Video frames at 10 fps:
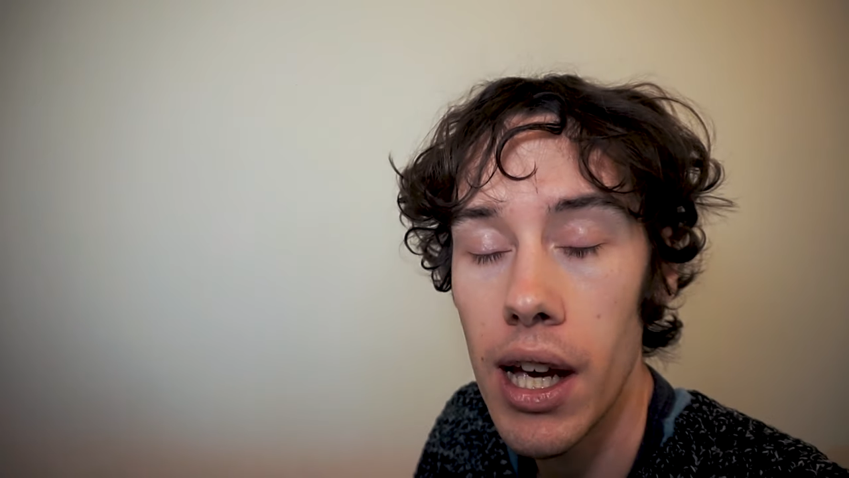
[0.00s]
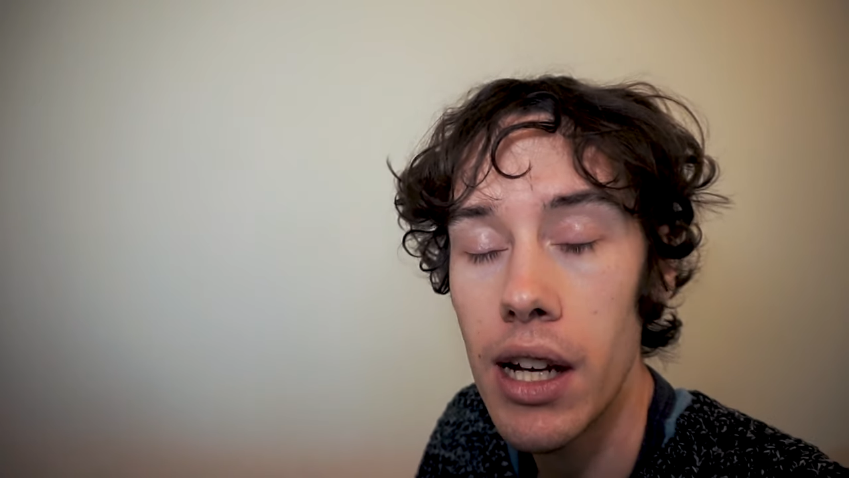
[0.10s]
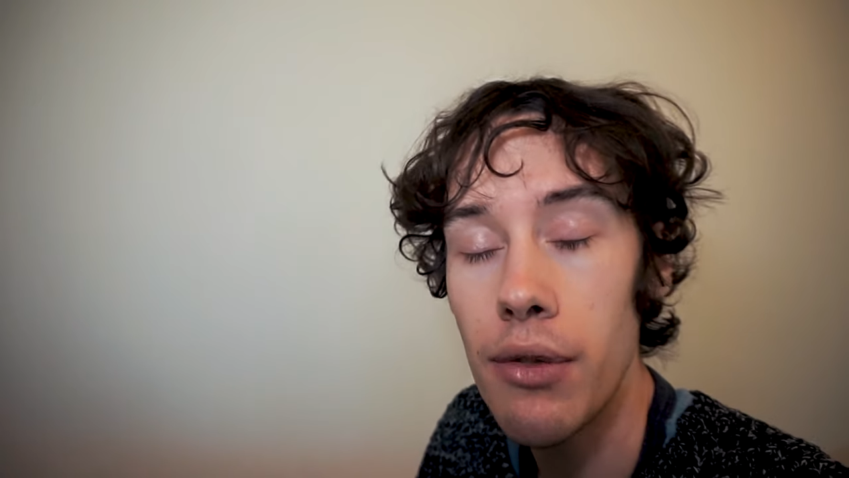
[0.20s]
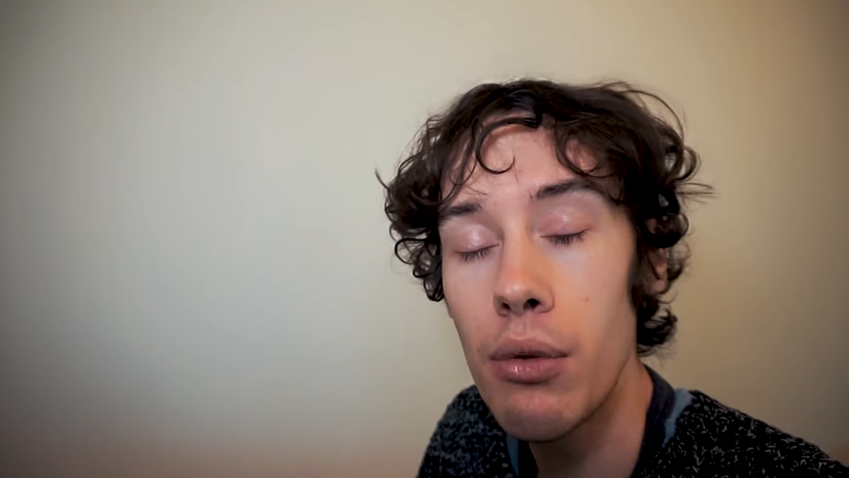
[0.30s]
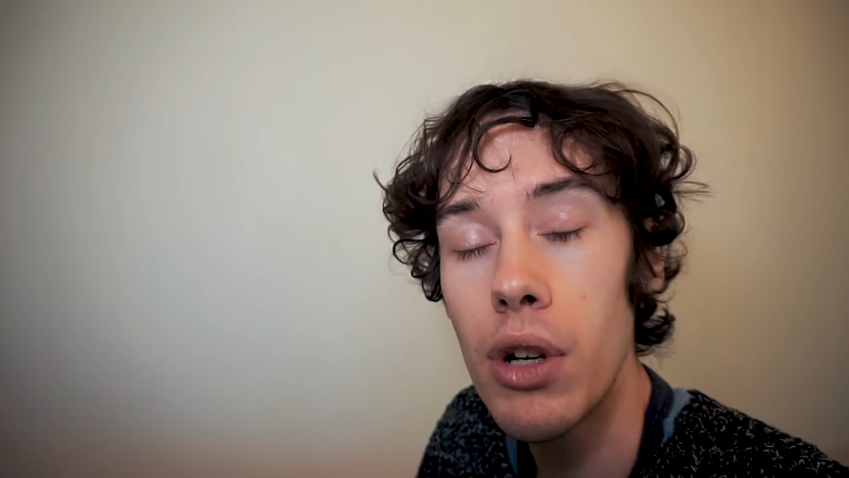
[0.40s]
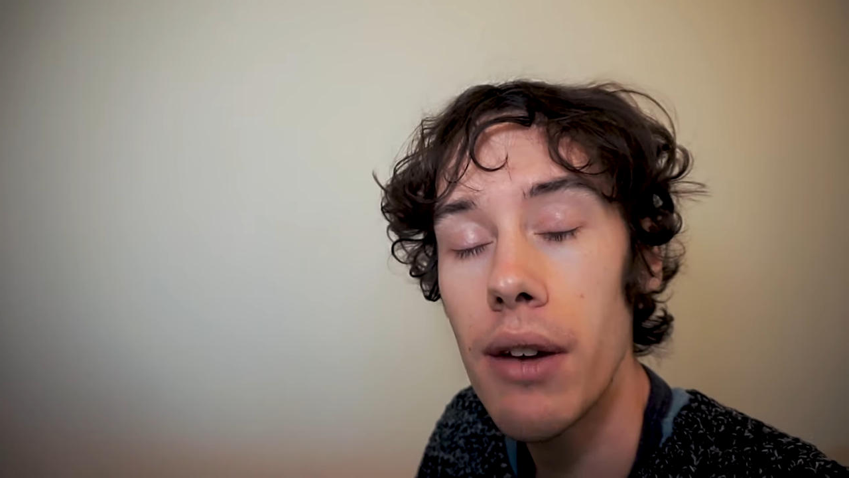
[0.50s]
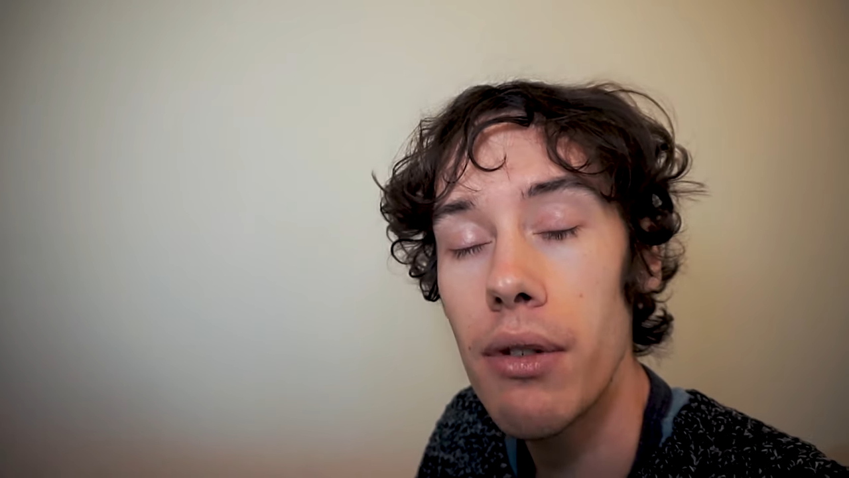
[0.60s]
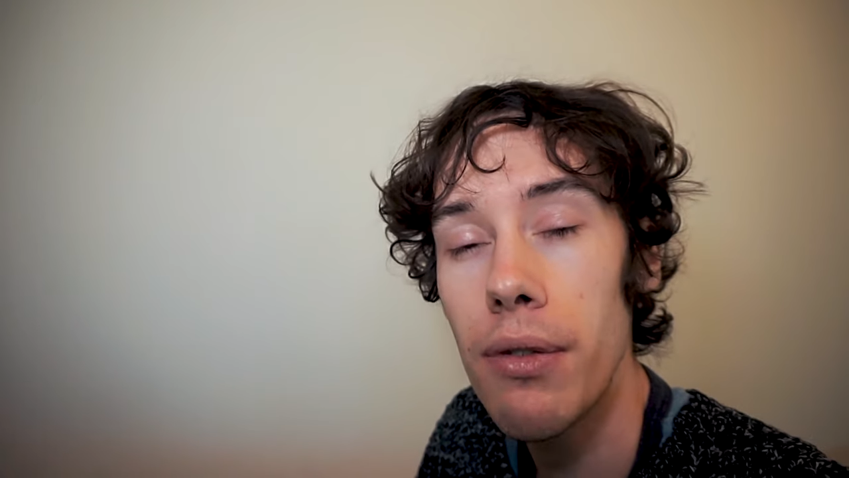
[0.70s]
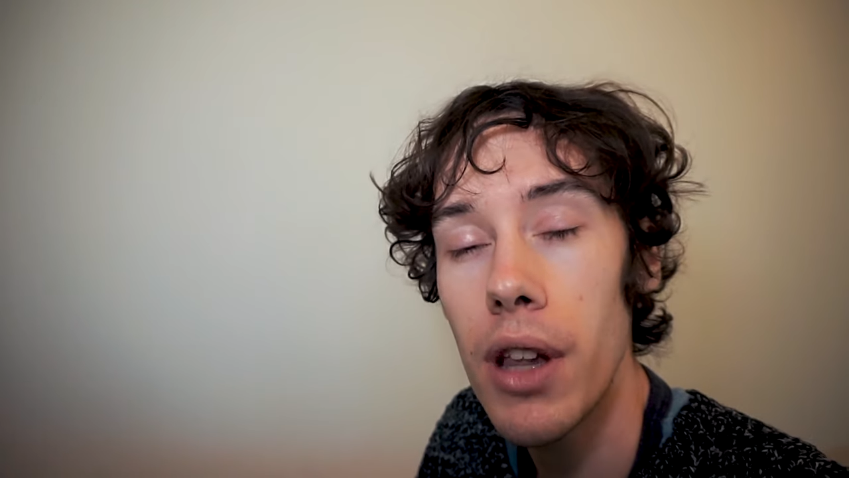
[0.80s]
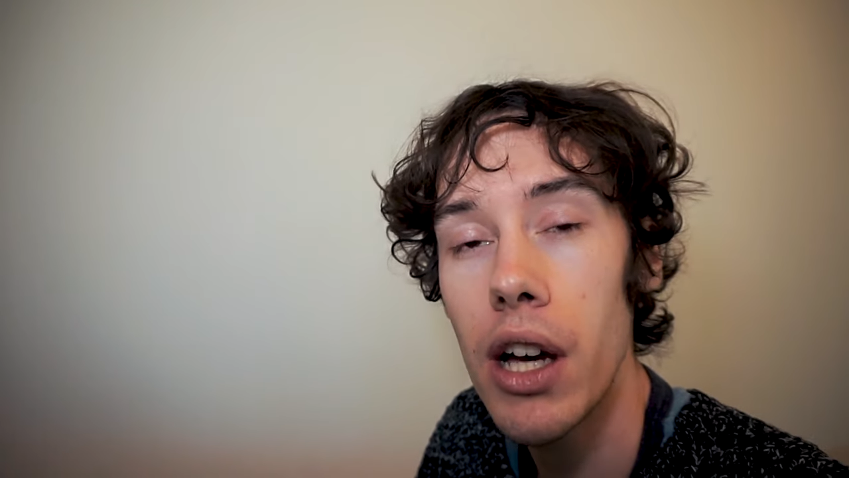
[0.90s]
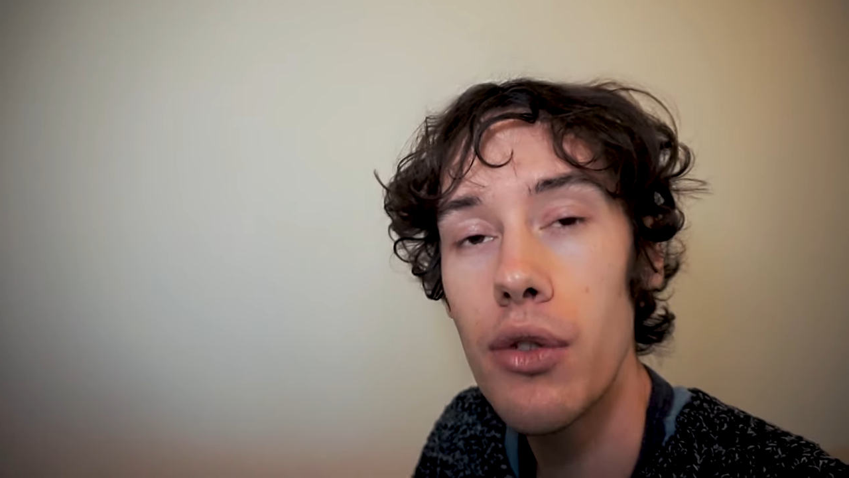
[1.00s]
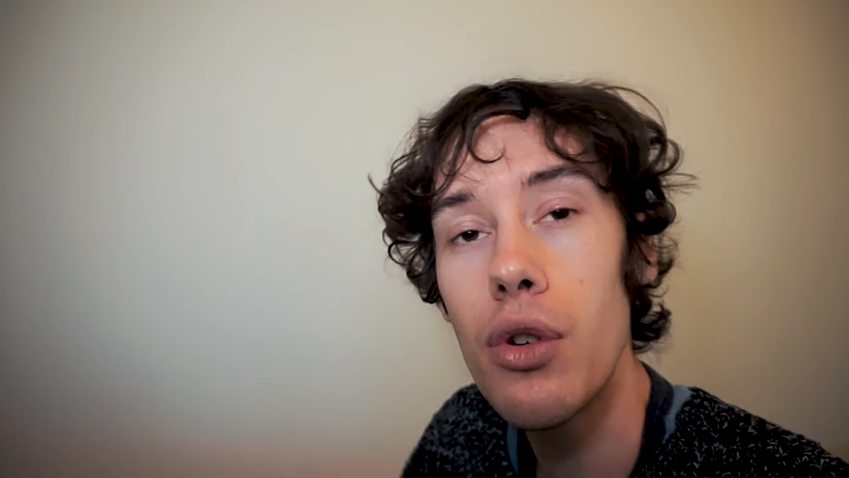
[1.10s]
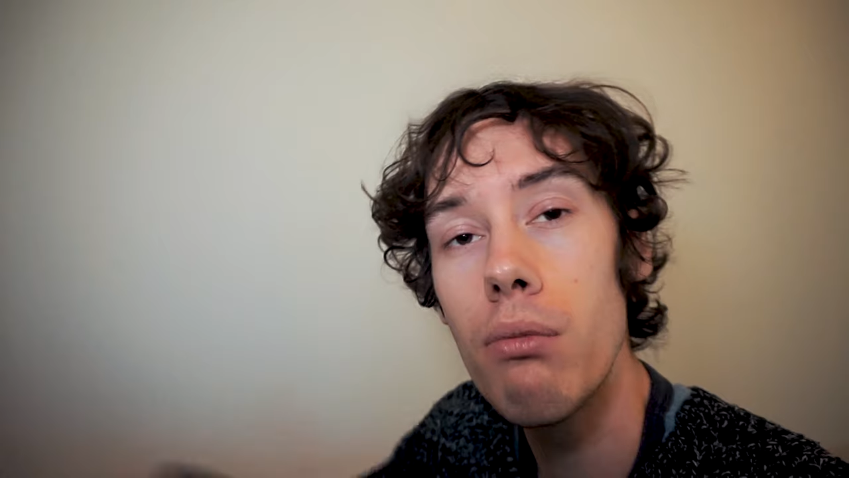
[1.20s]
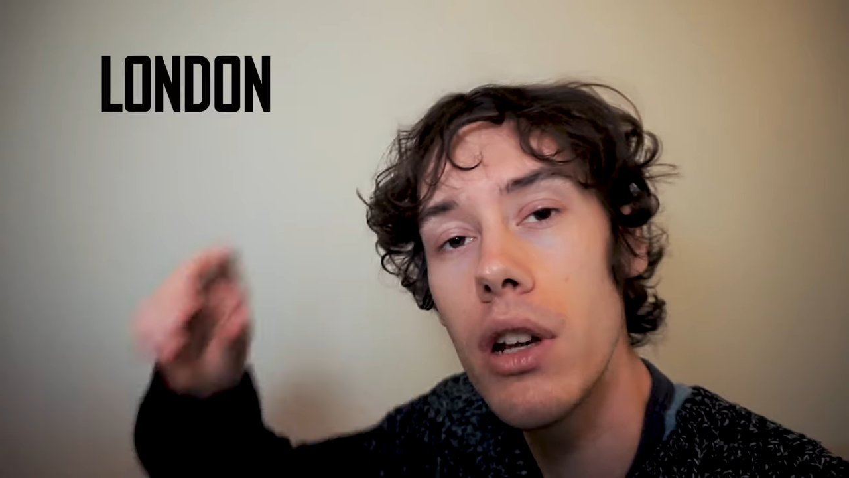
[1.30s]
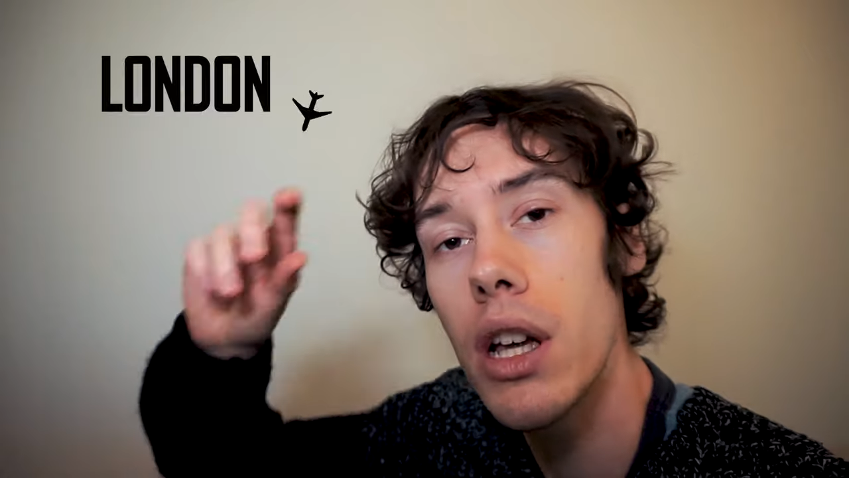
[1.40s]
And if you would have a flight
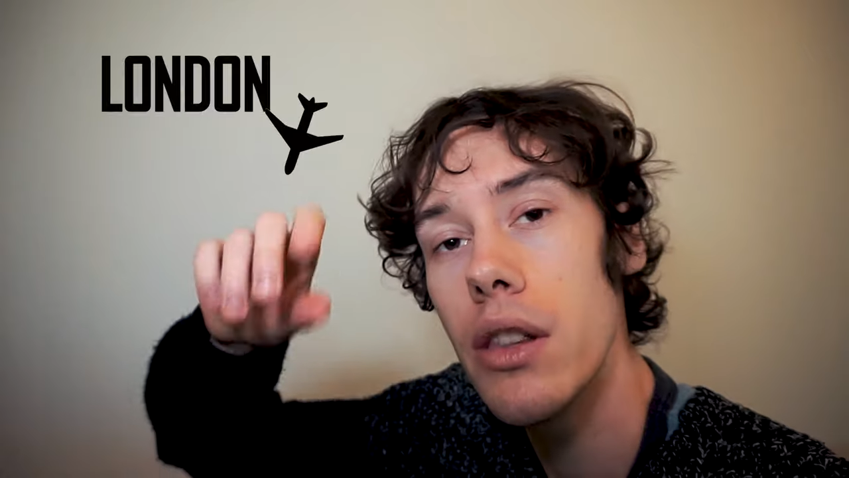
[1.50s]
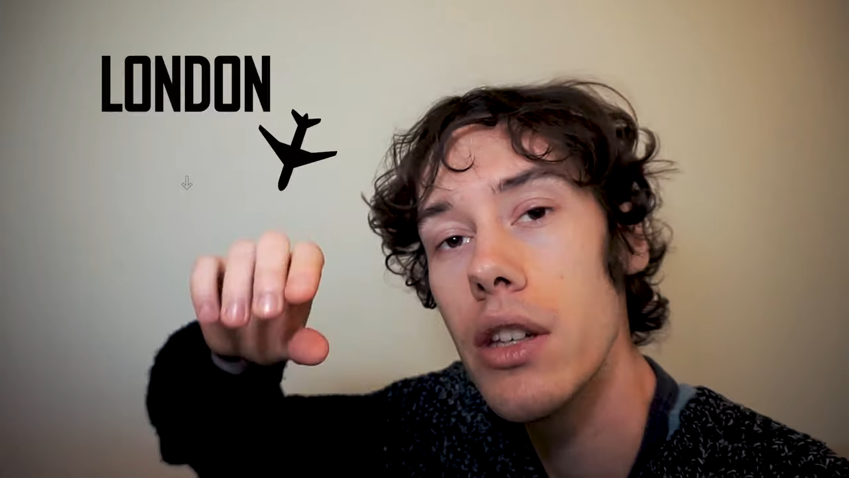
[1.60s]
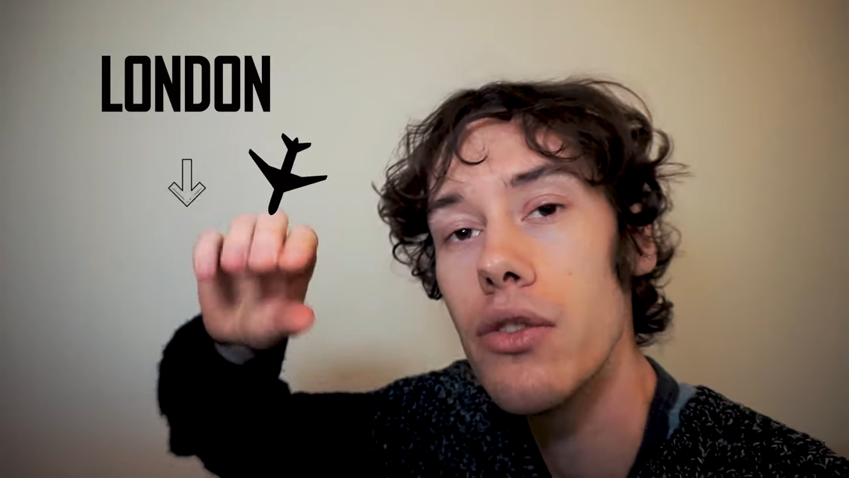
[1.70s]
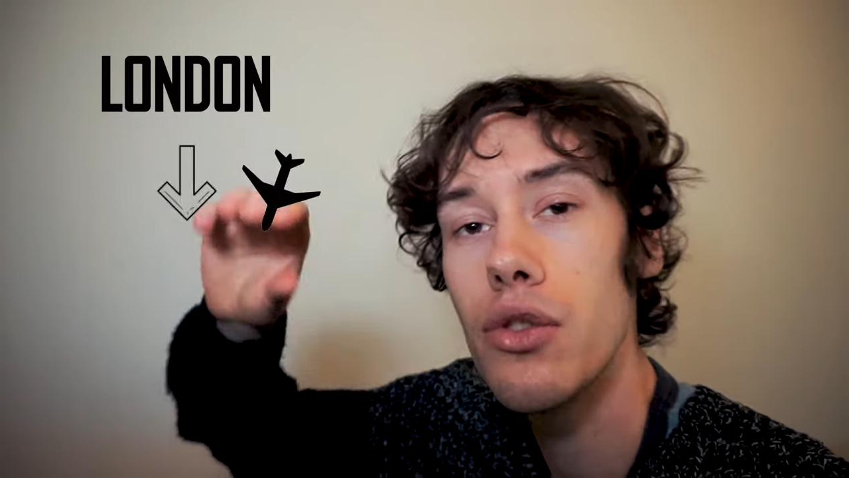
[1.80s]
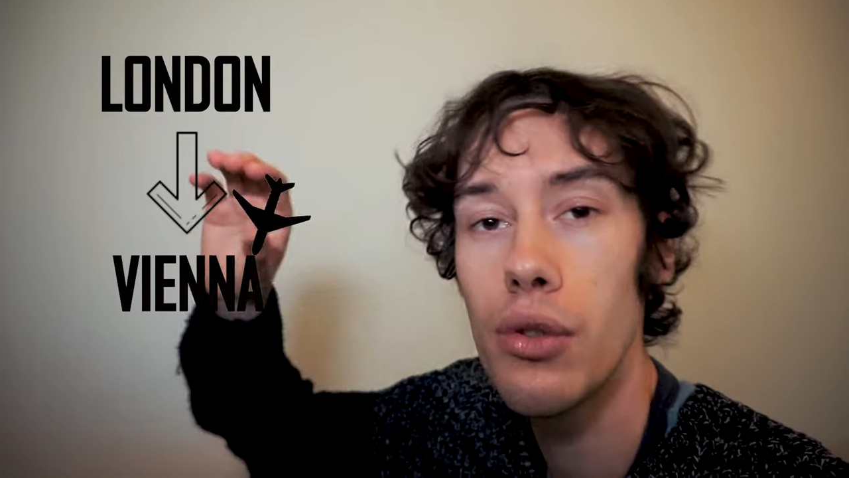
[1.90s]
from London